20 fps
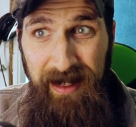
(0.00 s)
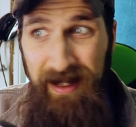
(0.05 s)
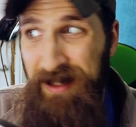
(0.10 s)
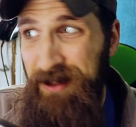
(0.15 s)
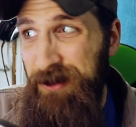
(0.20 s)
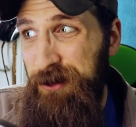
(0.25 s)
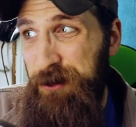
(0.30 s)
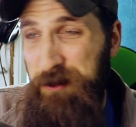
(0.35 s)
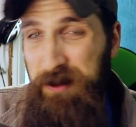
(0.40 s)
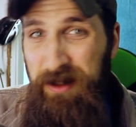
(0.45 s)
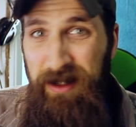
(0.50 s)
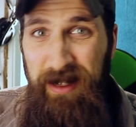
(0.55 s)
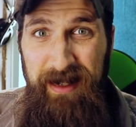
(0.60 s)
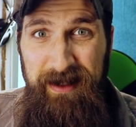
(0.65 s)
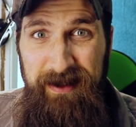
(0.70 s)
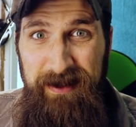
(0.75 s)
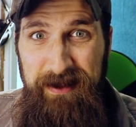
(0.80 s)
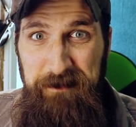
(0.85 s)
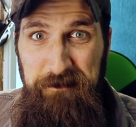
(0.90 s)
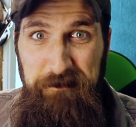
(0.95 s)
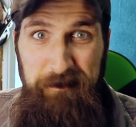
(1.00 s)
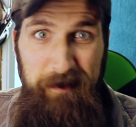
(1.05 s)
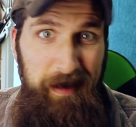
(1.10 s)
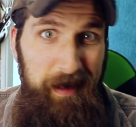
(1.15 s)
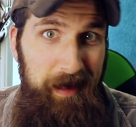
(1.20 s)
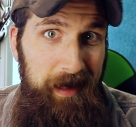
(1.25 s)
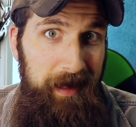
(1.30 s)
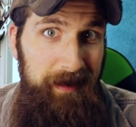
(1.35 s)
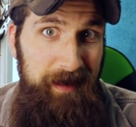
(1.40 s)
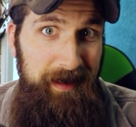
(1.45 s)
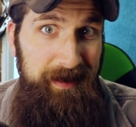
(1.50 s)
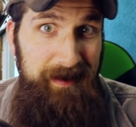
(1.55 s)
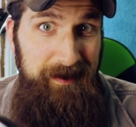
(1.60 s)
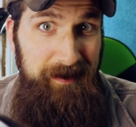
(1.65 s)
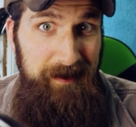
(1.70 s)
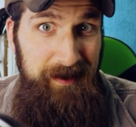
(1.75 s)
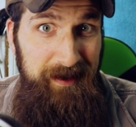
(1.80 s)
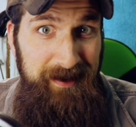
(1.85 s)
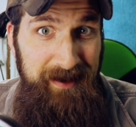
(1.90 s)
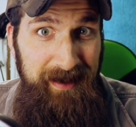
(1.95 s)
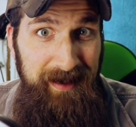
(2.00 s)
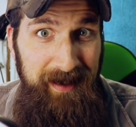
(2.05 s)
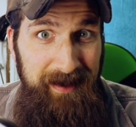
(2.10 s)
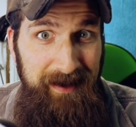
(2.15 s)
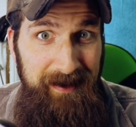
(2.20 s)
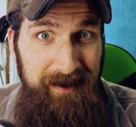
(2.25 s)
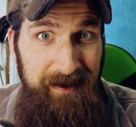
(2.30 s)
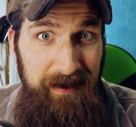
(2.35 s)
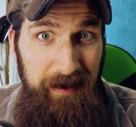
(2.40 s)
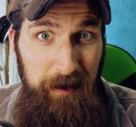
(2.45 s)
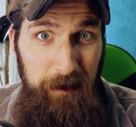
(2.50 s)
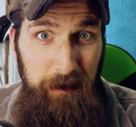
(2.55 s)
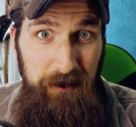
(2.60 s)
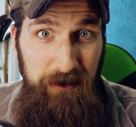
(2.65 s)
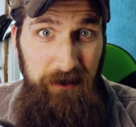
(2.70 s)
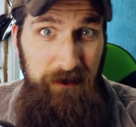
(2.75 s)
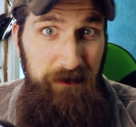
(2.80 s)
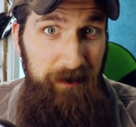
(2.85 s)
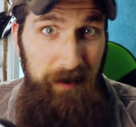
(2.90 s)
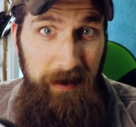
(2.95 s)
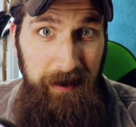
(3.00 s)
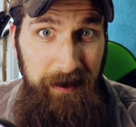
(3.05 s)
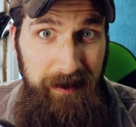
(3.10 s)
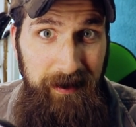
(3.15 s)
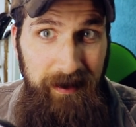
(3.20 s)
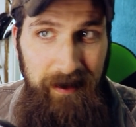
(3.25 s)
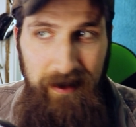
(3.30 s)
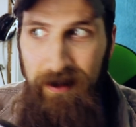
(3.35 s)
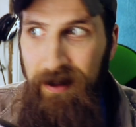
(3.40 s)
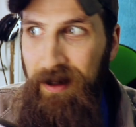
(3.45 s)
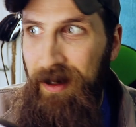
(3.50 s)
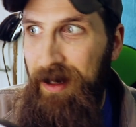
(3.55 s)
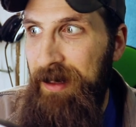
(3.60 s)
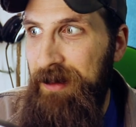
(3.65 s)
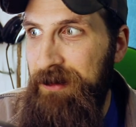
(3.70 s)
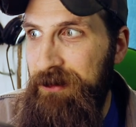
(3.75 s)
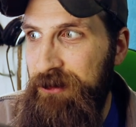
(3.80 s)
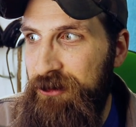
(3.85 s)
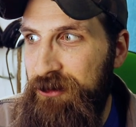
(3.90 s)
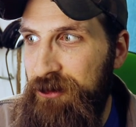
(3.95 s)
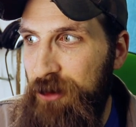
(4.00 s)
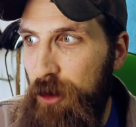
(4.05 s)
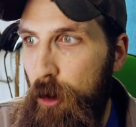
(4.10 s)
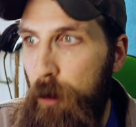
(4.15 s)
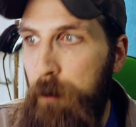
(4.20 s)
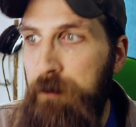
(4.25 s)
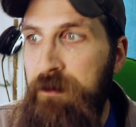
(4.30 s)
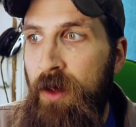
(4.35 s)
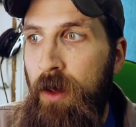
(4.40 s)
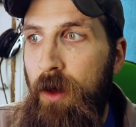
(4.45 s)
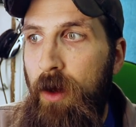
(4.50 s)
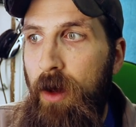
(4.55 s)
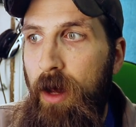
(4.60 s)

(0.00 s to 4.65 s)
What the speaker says: And I just realized I liked the singing. It was fun. And so